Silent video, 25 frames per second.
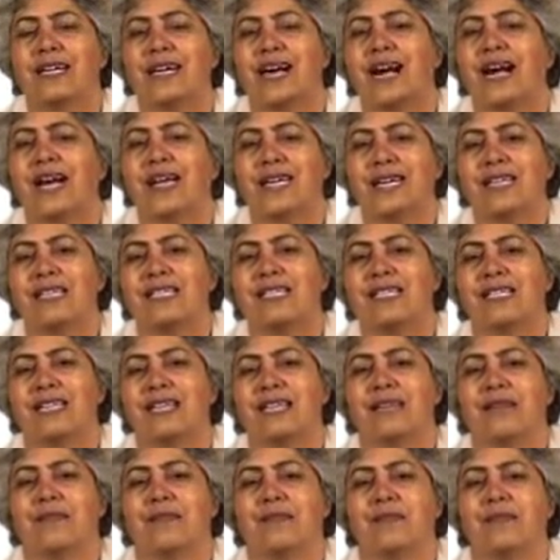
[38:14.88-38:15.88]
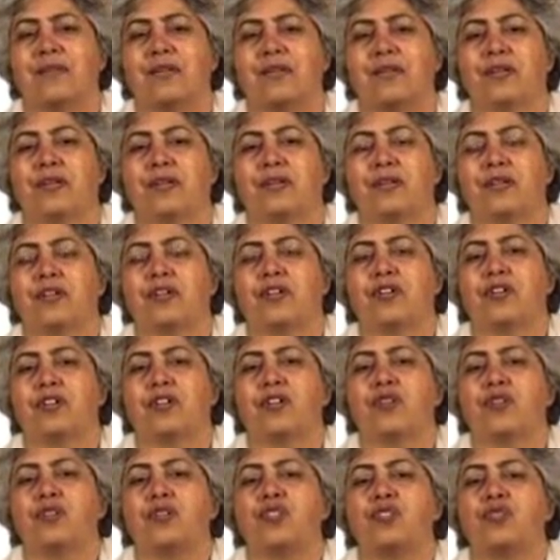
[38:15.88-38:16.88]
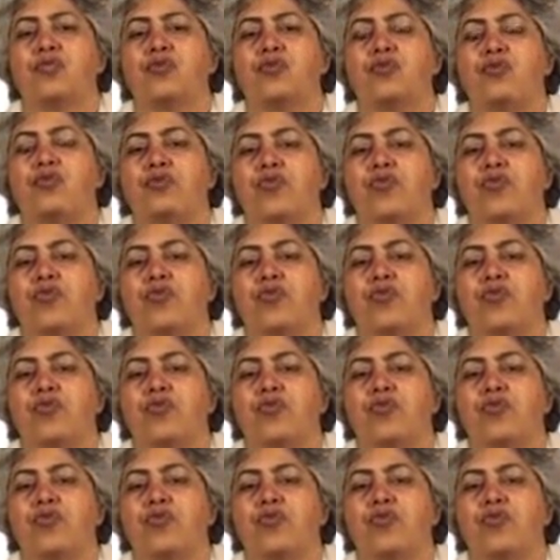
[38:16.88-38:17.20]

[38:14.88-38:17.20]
guides him to